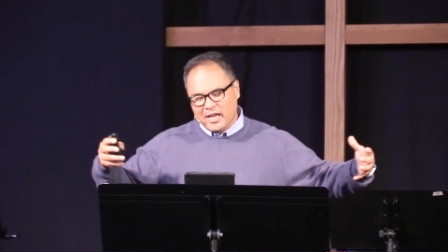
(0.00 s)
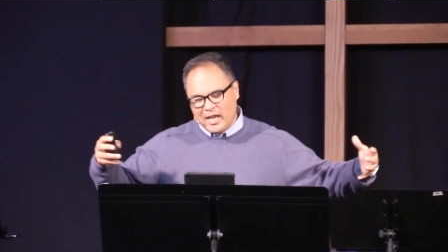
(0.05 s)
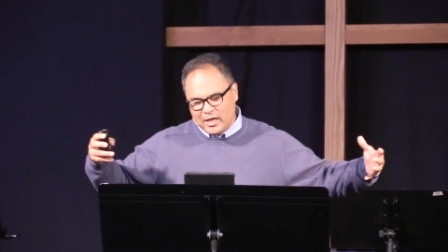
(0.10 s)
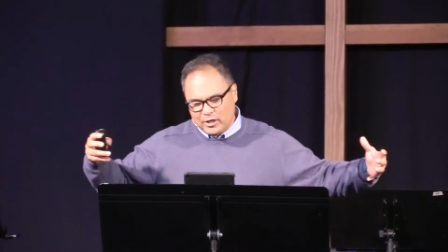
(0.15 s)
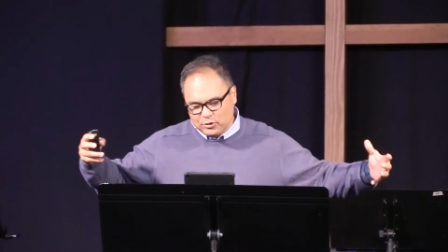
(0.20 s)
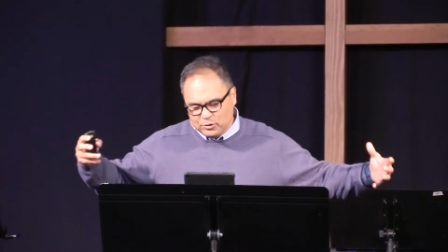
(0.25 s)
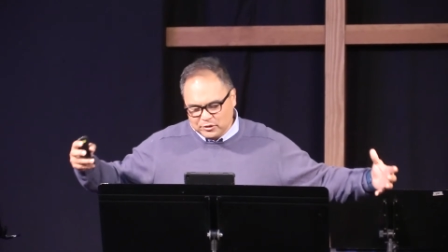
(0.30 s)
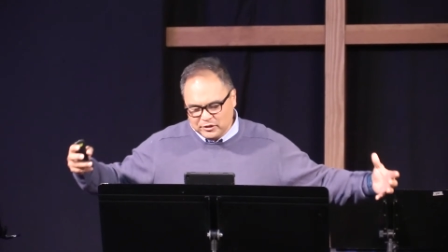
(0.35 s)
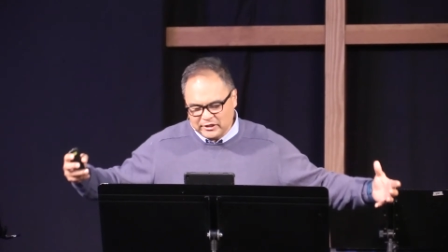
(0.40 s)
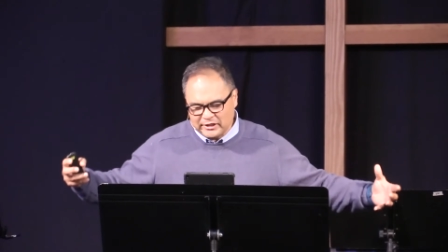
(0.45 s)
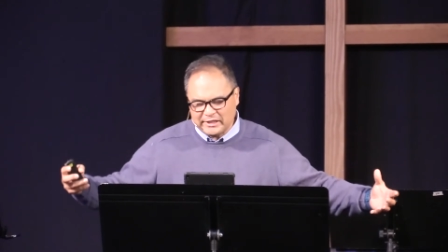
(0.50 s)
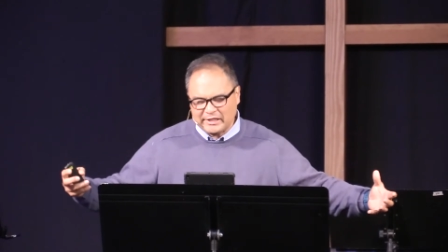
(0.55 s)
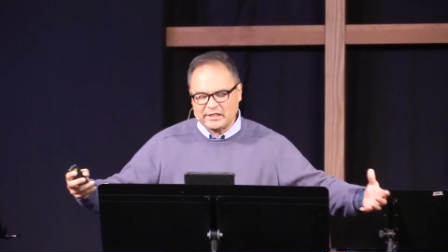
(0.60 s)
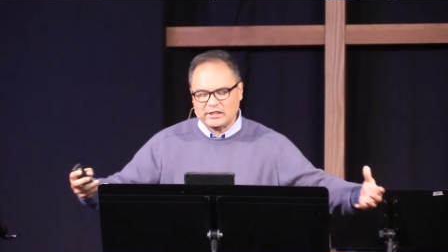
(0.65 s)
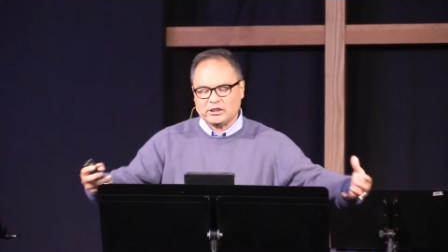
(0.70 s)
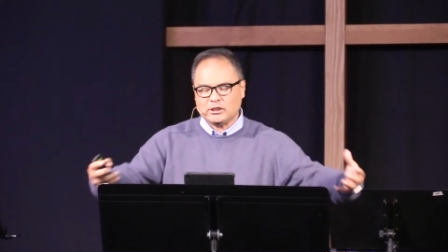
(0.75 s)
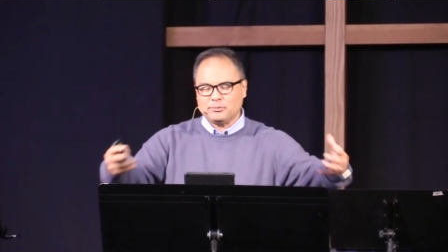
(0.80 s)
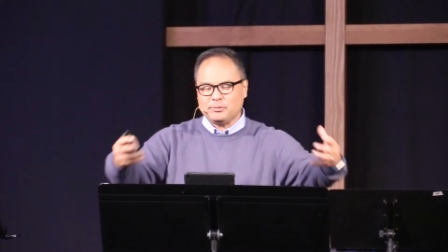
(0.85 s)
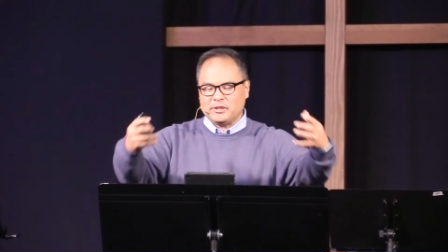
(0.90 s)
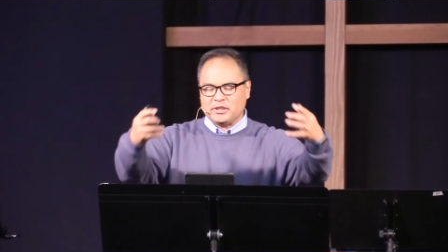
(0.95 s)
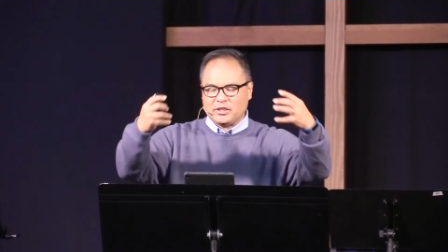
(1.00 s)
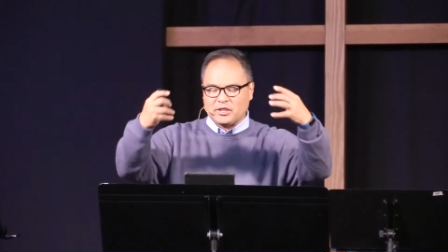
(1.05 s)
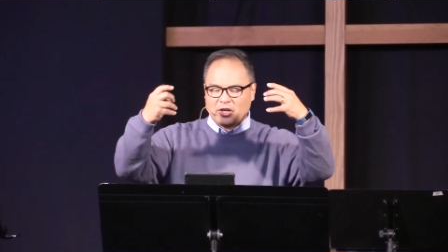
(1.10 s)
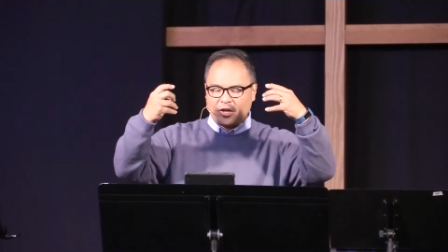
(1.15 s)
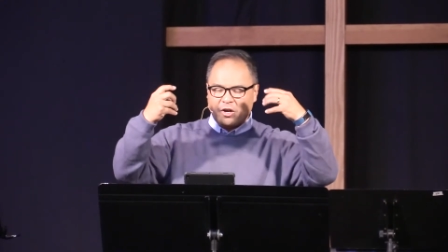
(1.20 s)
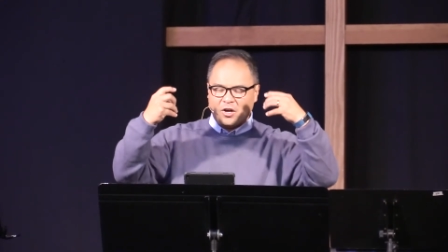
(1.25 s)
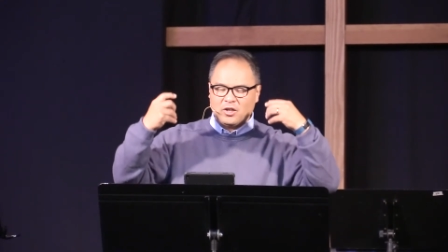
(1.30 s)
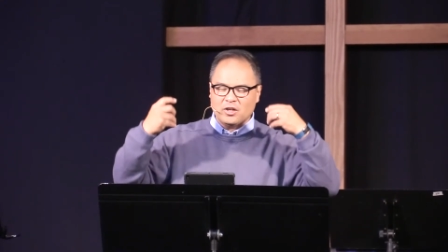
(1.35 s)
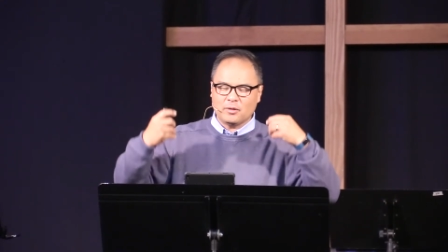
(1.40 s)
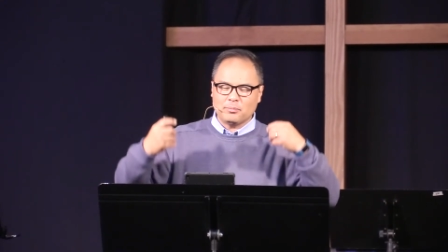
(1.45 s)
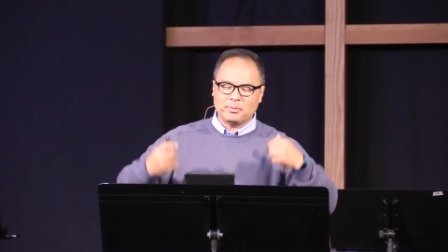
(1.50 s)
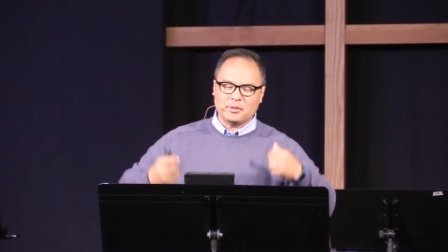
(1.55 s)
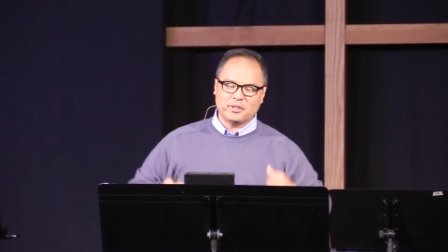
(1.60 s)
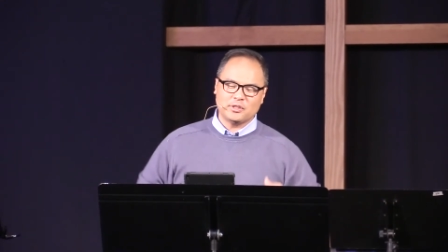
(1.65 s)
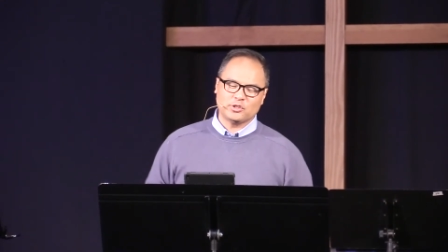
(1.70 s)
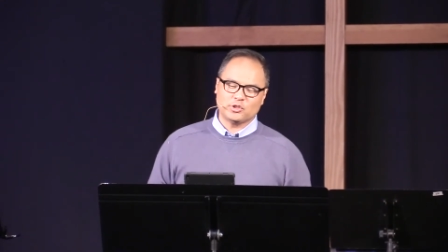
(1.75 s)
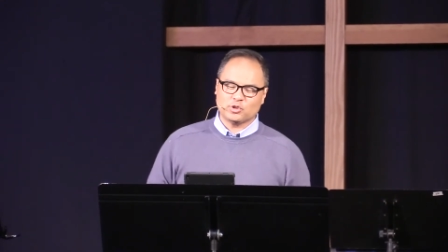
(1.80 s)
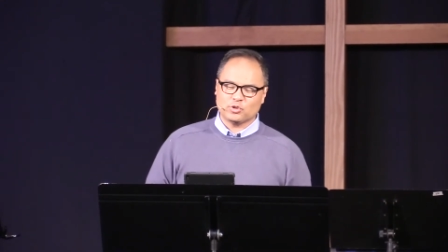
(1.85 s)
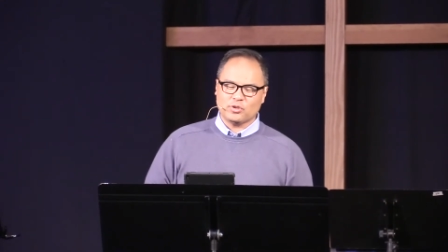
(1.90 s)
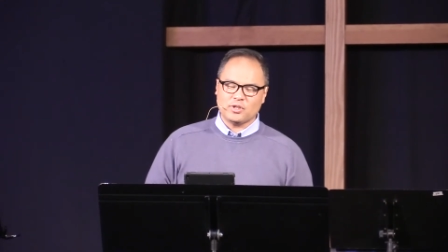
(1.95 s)
and who need to be caught up in
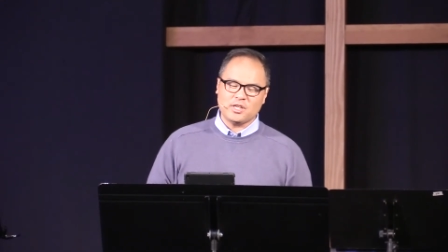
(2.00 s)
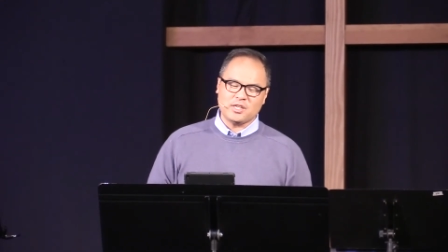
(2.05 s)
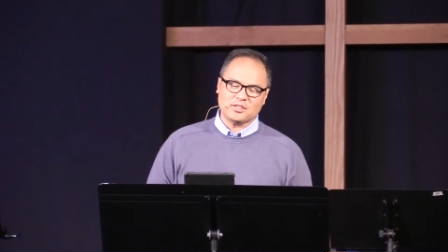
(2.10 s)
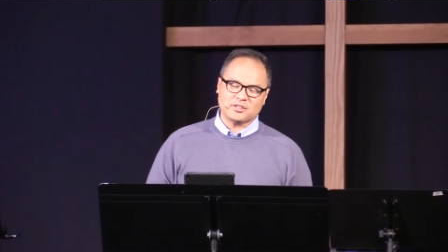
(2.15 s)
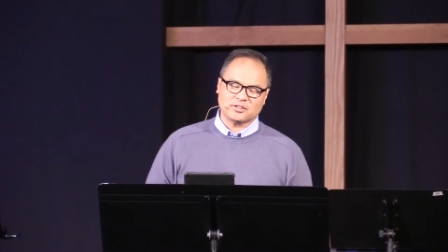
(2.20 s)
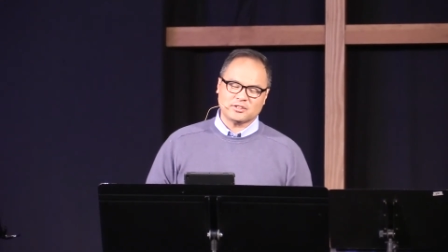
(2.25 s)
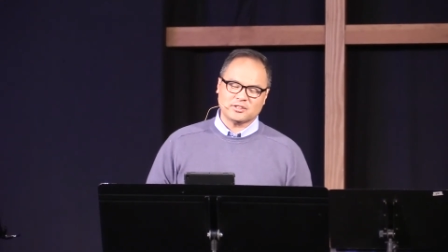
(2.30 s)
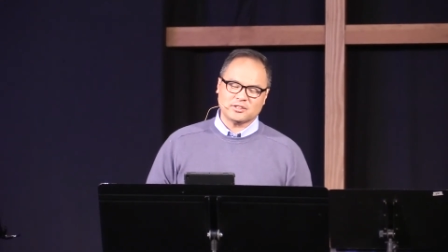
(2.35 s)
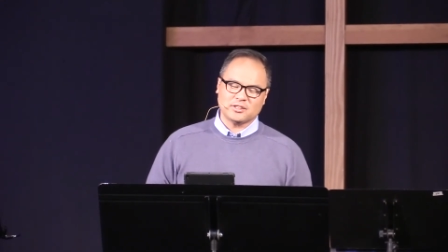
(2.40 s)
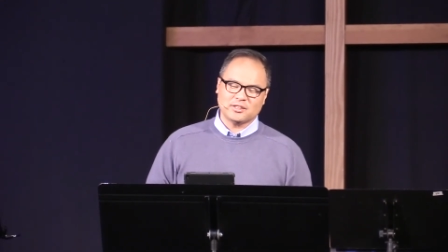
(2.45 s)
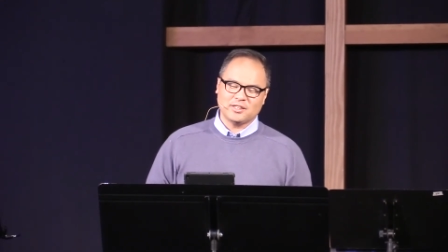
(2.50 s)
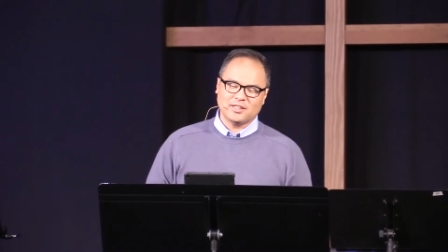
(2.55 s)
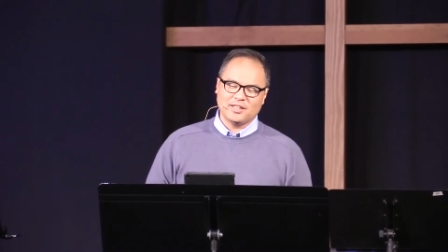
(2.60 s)
his grace.